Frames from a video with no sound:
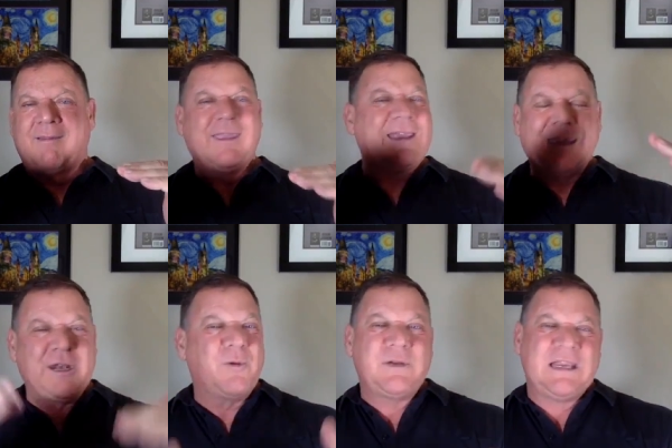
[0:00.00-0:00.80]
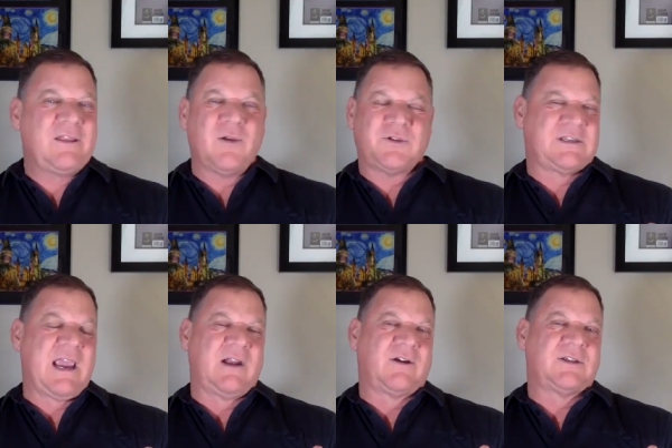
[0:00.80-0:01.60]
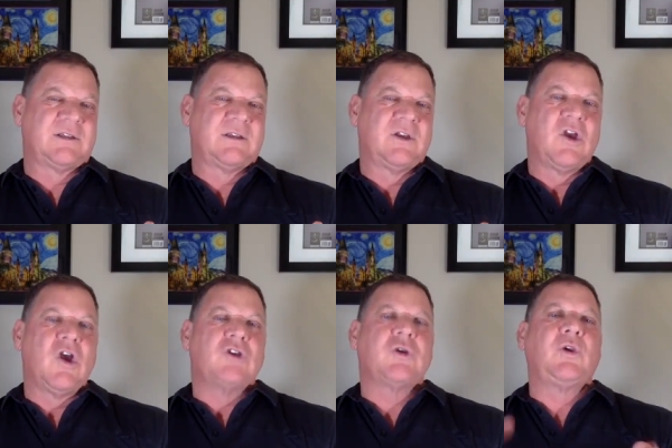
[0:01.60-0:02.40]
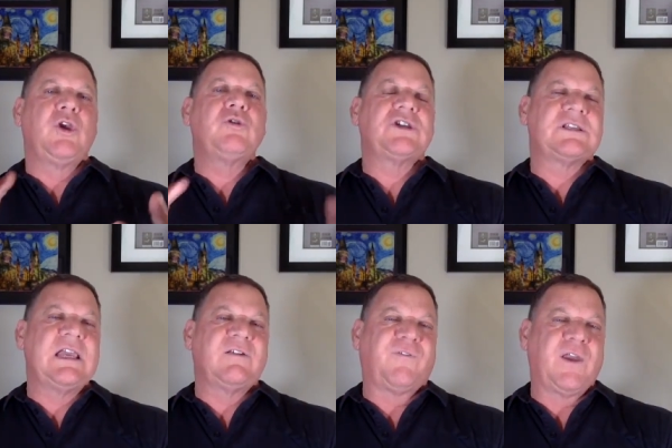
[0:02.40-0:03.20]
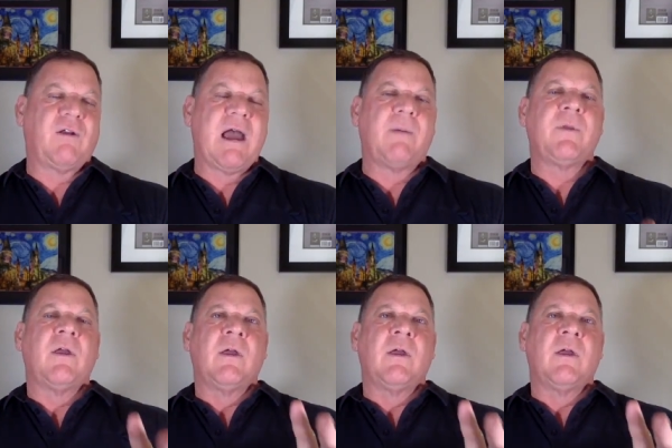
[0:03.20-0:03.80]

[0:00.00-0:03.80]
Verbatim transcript: you don't need those standards. So you just need to figure out